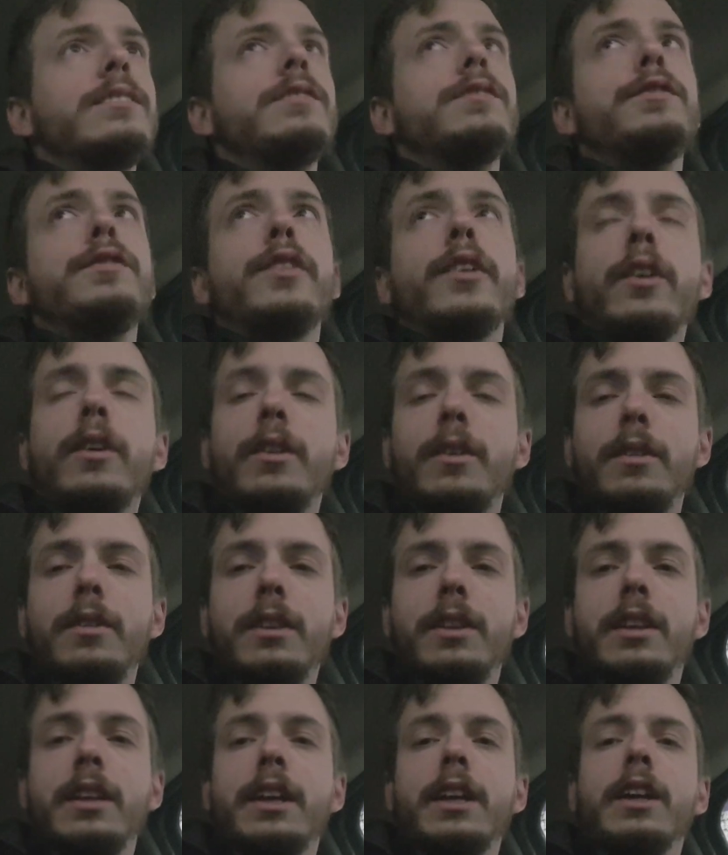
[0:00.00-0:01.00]
for
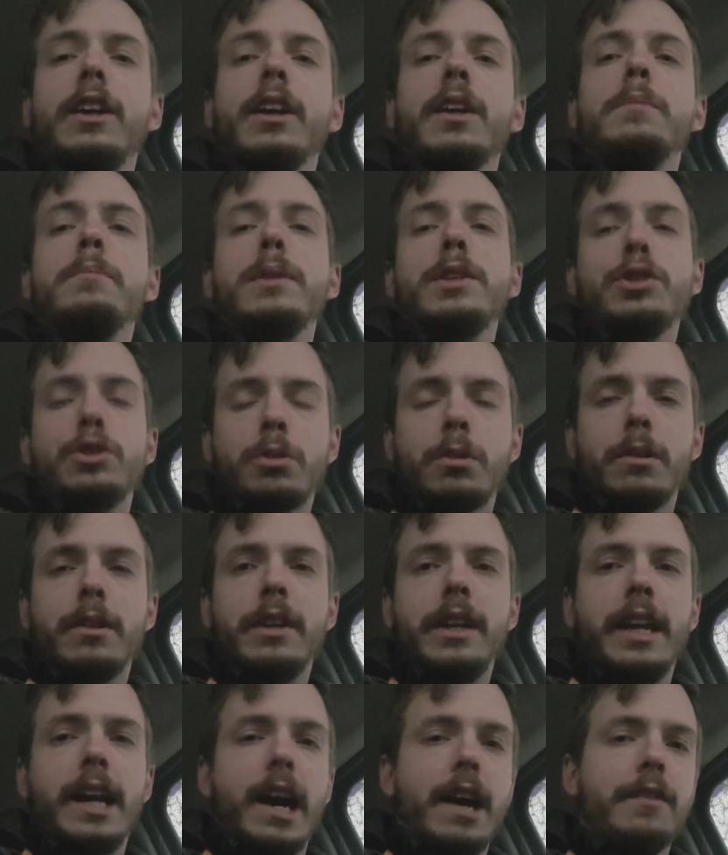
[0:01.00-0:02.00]
the good
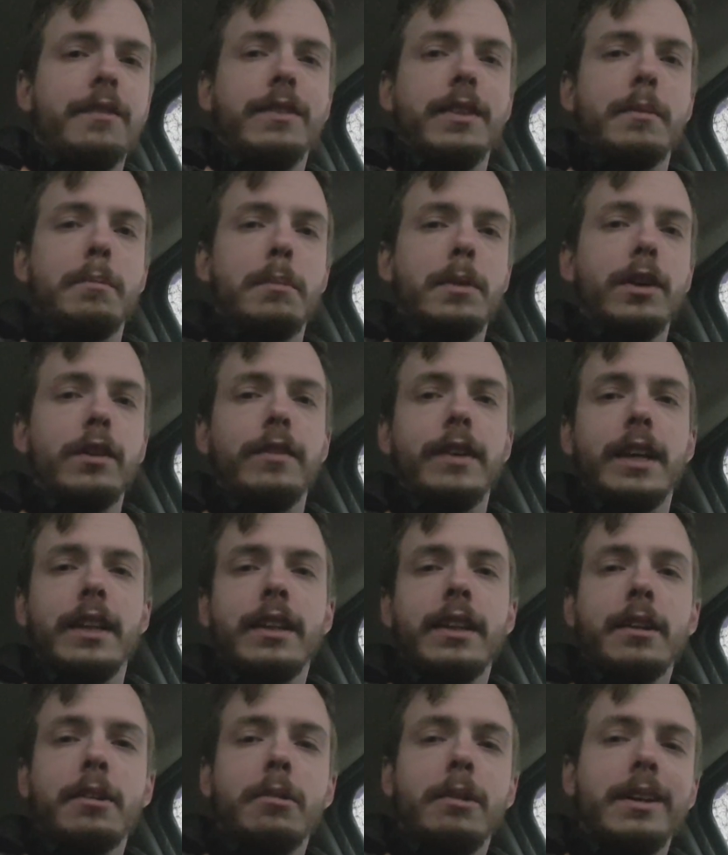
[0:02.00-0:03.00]
majority of the movie.
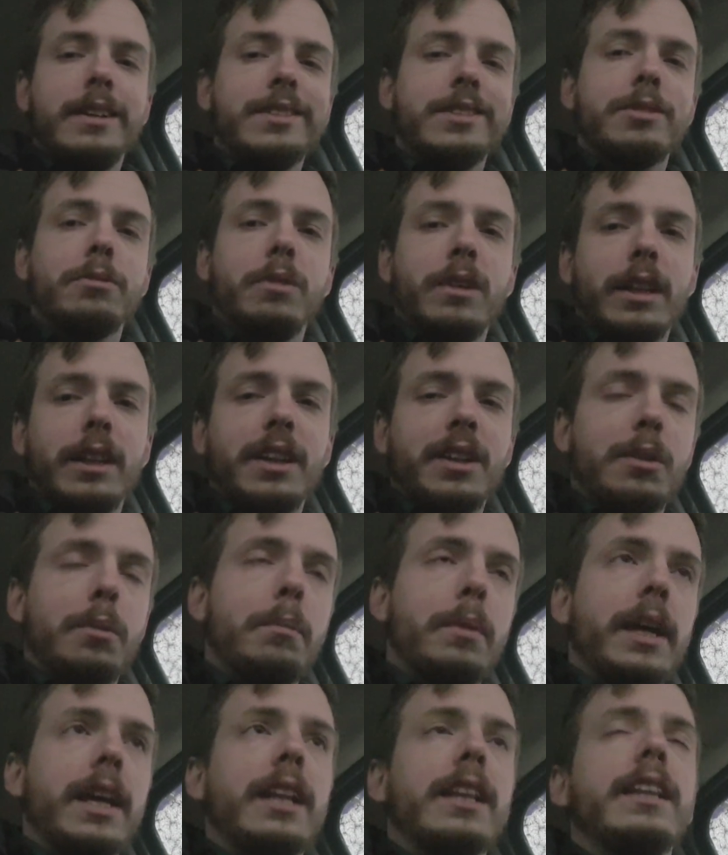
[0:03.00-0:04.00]
There was one little
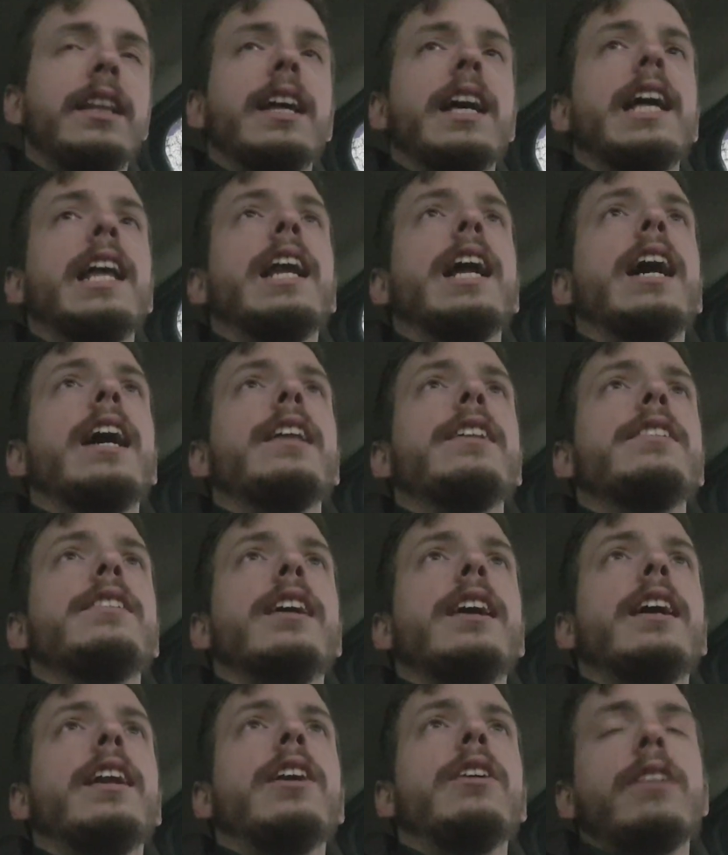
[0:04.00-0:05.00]
bit that I
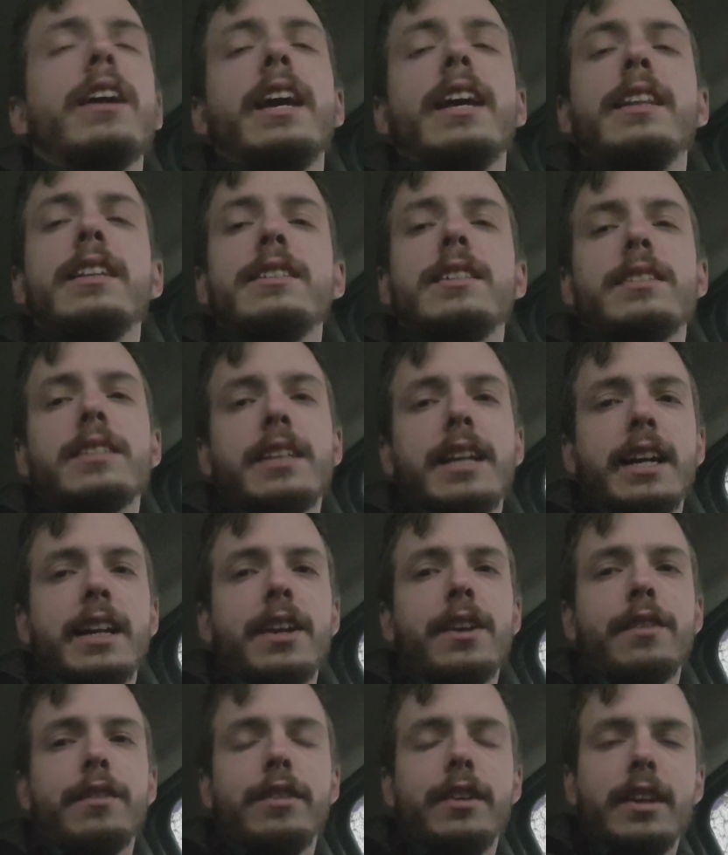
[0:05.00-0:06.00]
thought, okay, this is
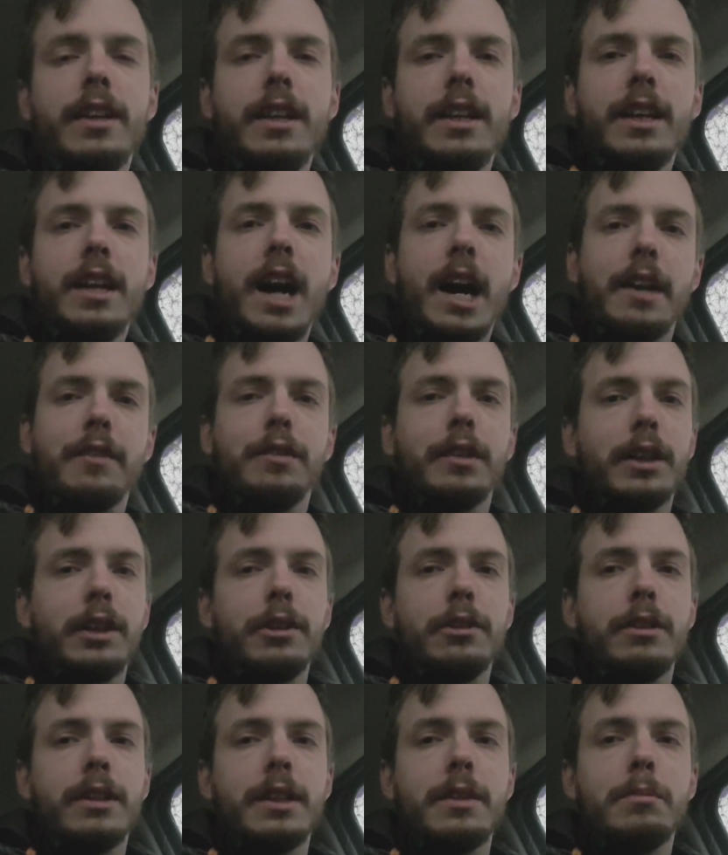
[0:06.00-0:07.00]
kind of
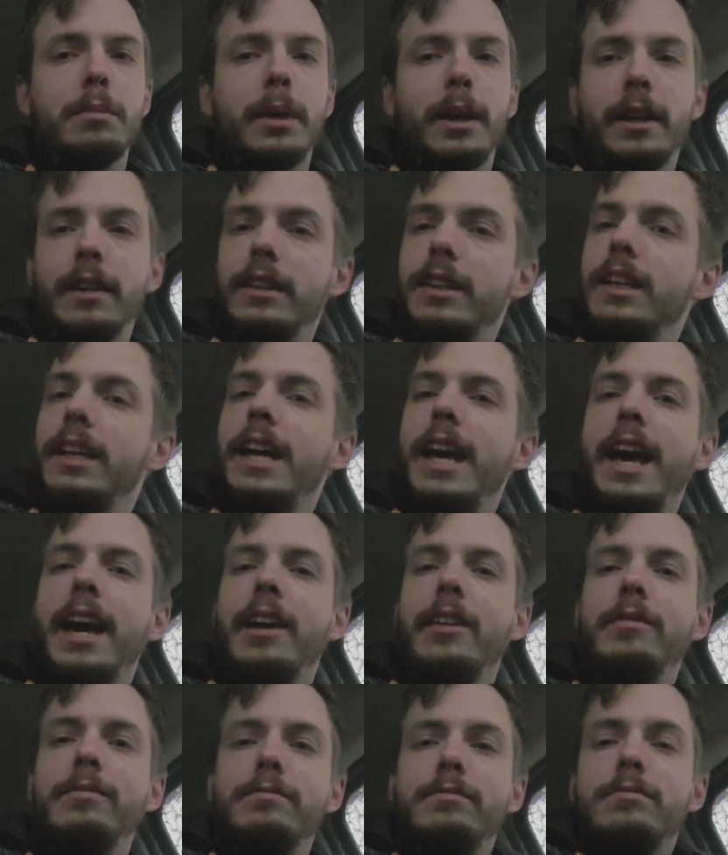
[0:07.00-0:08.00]
convoluted, but
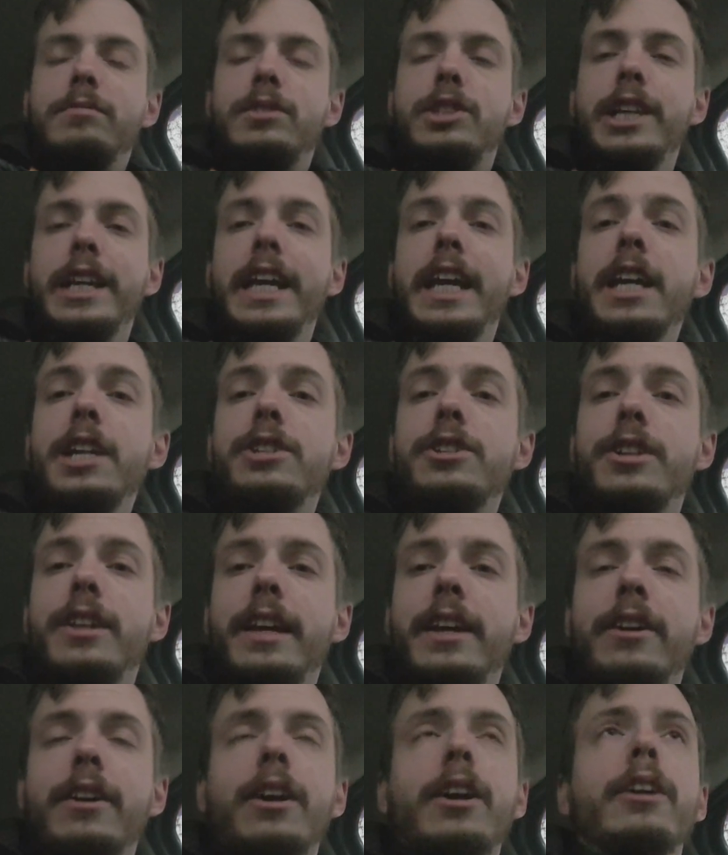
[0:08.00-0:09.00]
hey, to each
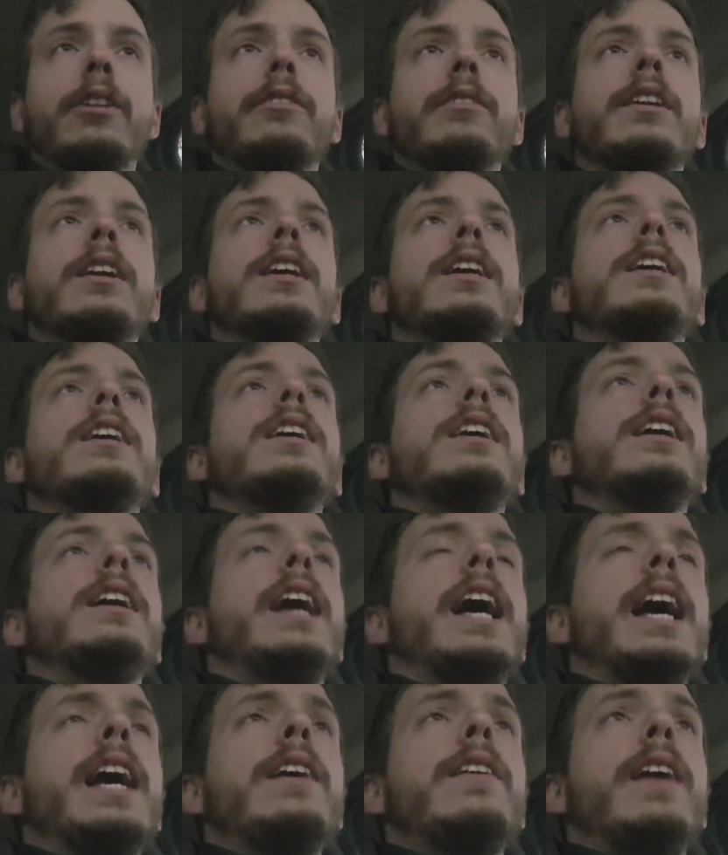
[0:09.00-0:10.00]
their own.
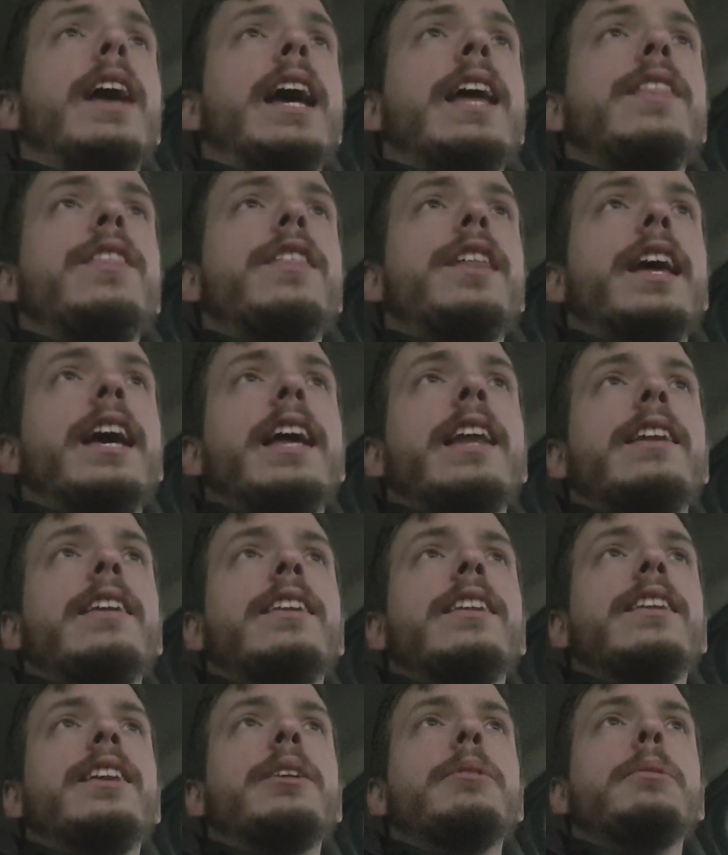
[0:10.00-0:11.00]
And then
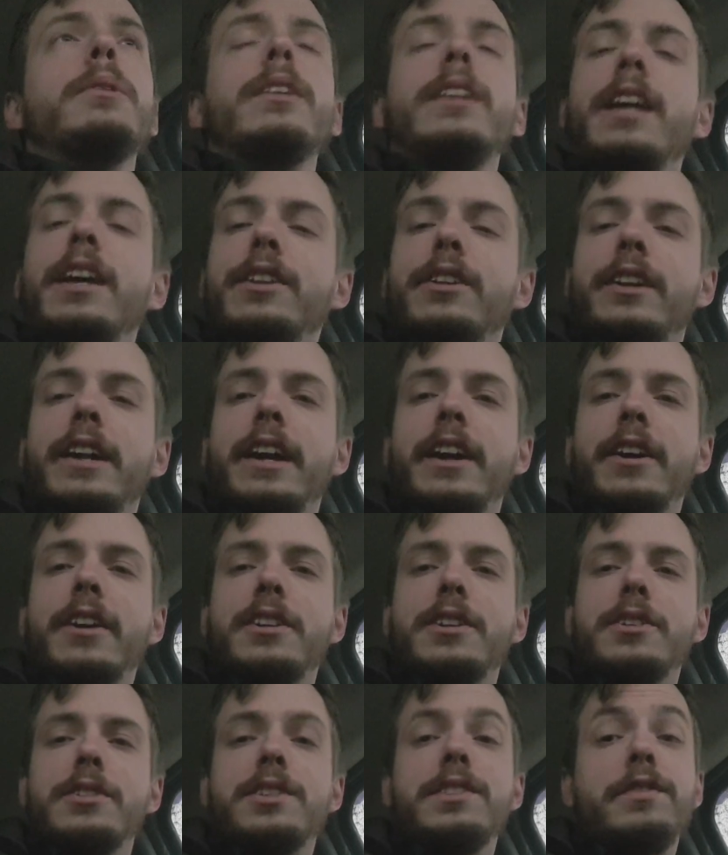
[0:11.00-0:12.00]
there were the other
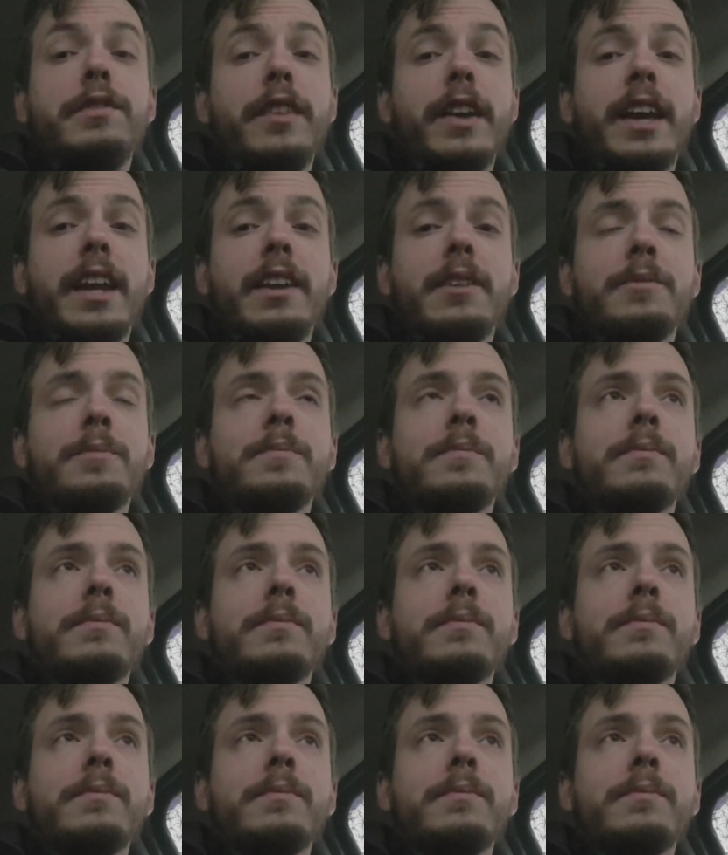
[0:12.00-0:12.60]
characters, Finn